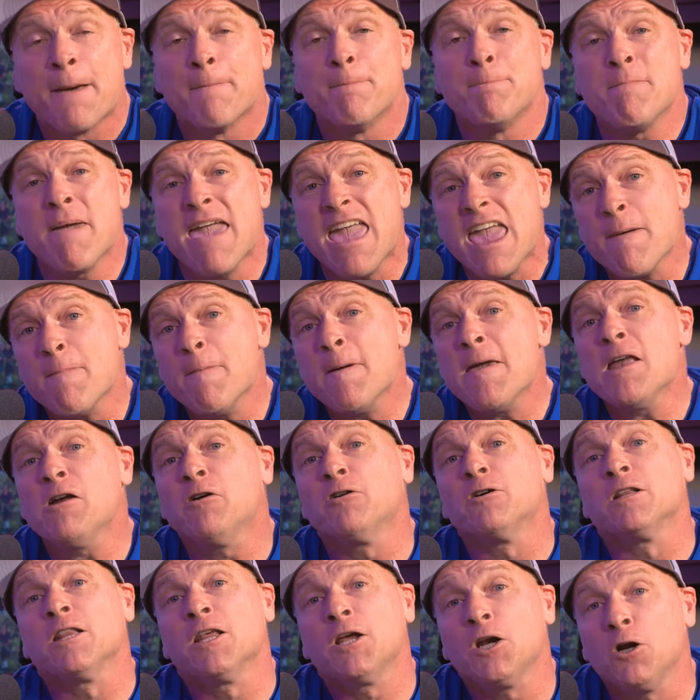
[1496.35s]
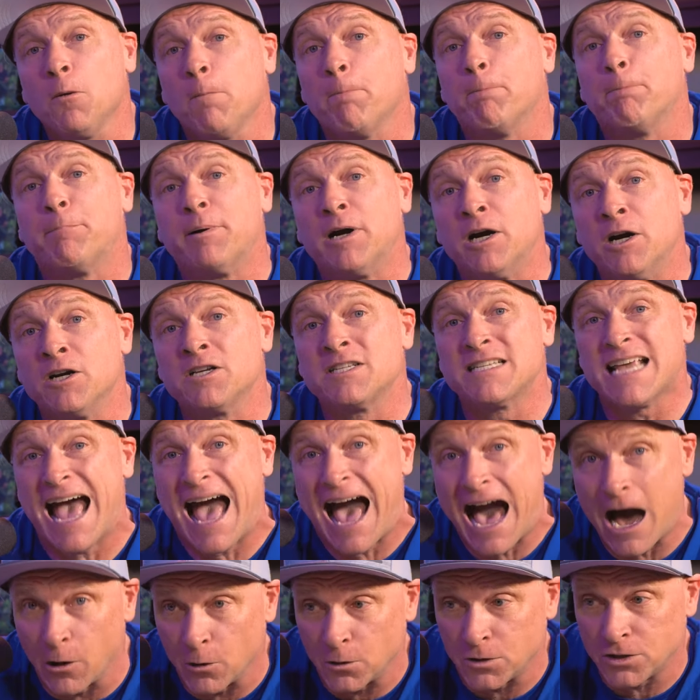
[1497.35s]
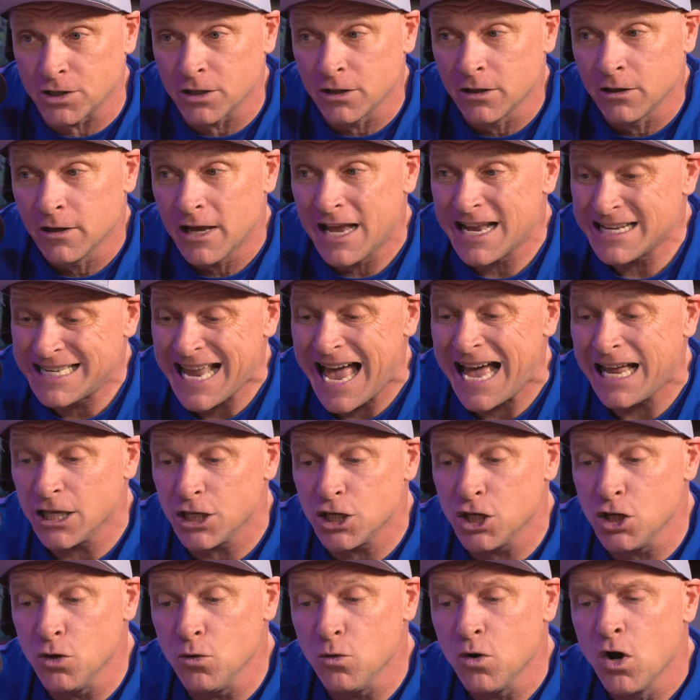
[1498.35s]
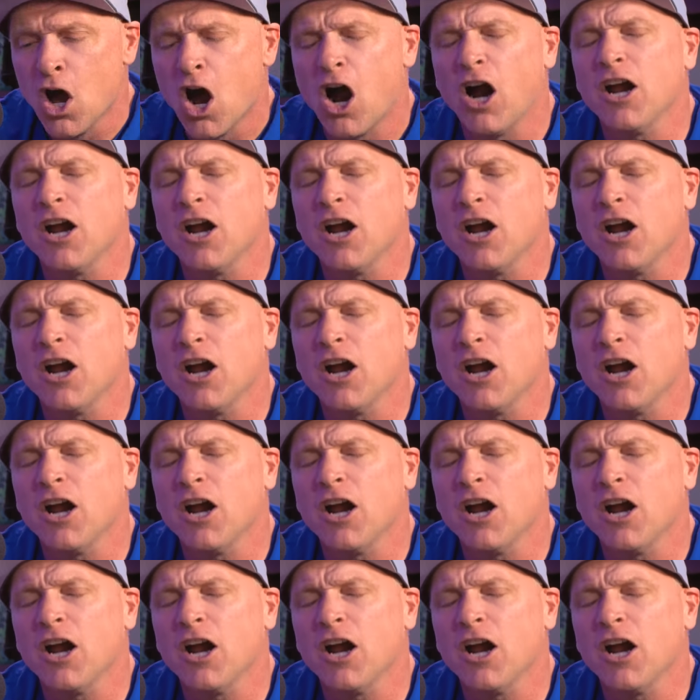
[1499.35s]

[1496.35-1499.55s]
Maybe you're a little burnt out. Is that you?